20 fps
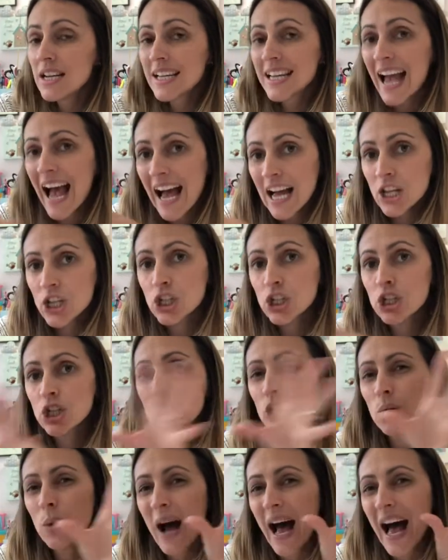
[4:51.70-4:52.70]

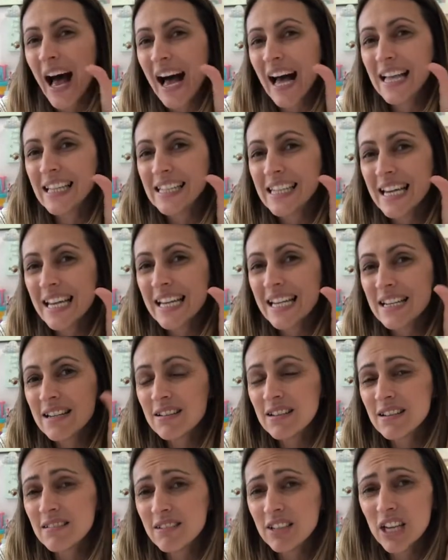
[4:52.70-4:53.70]
casual and,
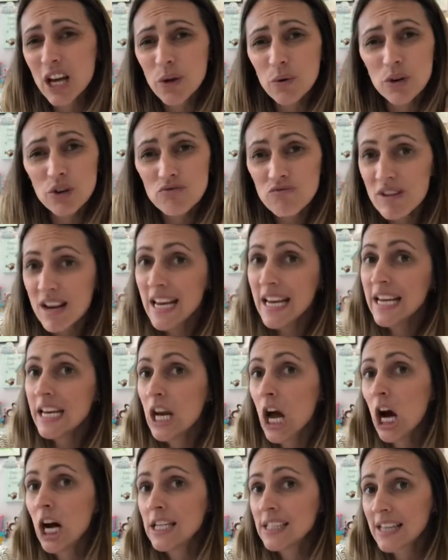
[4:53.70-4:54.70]
you know, really
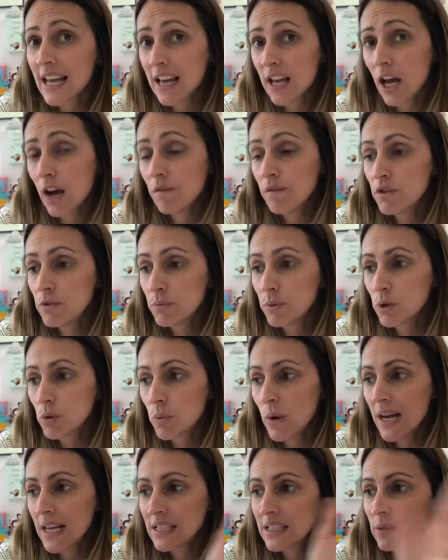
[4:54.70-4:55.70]
nice and comfortable to
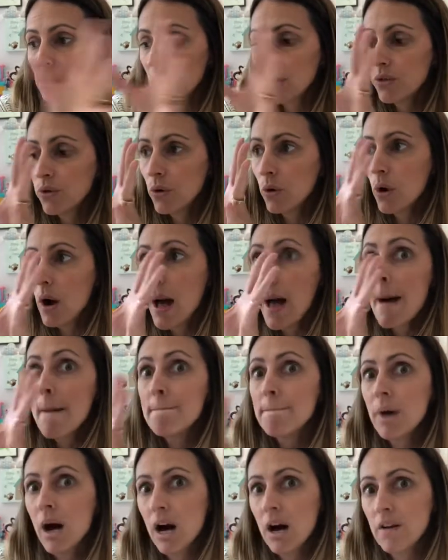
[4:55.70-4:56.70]
wear. So I thought
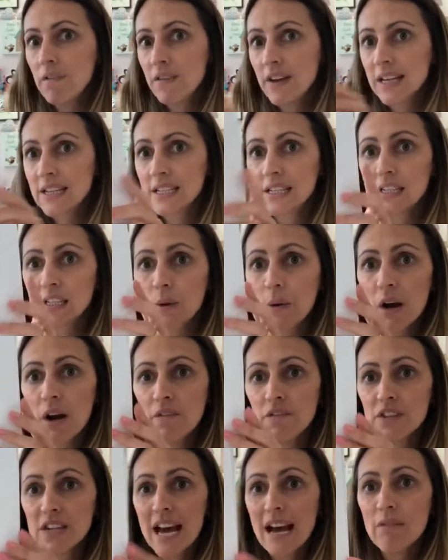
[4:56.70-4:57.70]
Perfect. So
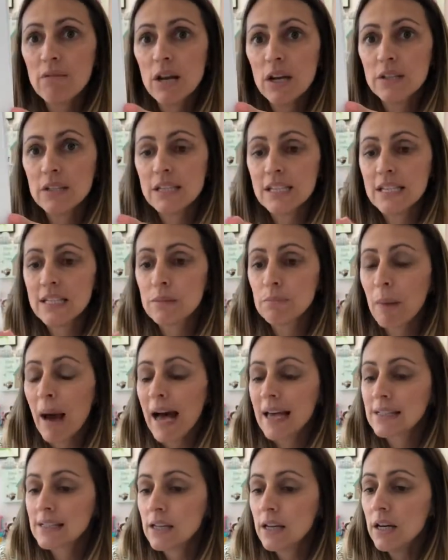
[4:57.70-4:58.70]
I've downloaded this
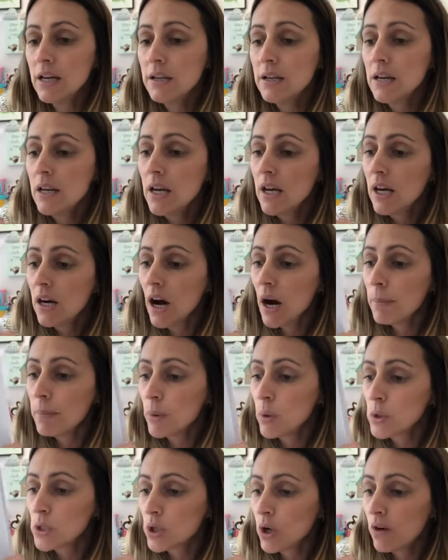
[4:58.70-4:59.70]
pattern. I
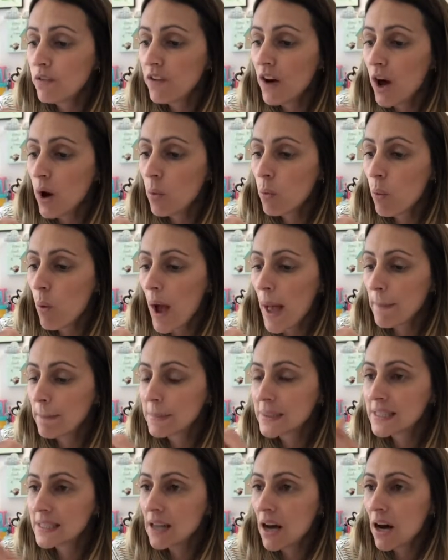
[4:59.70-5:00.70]
bought it off her
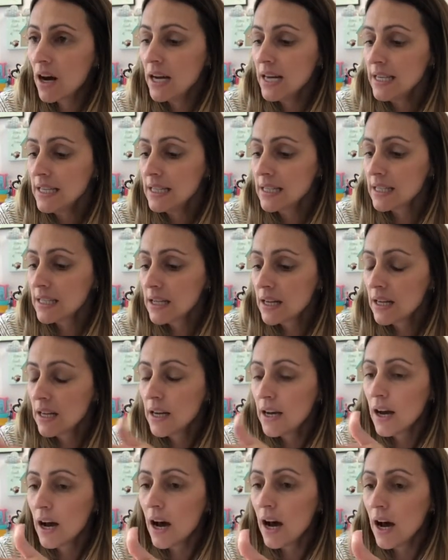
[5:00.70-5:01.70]
website,
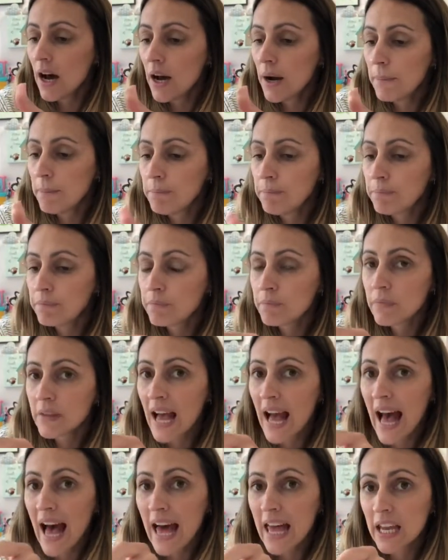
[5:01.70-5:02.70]
and
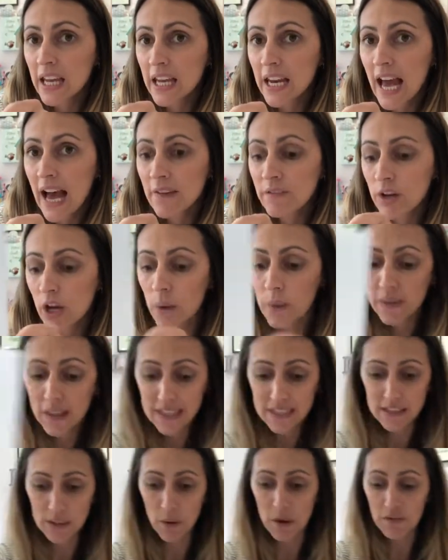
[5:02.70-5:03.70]
I'm going to have a go at
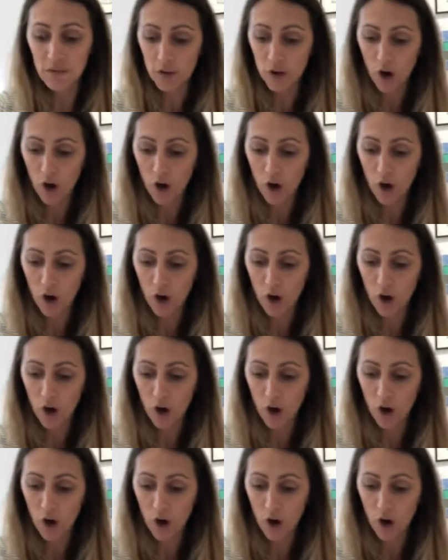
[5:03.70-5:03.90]
this. So I've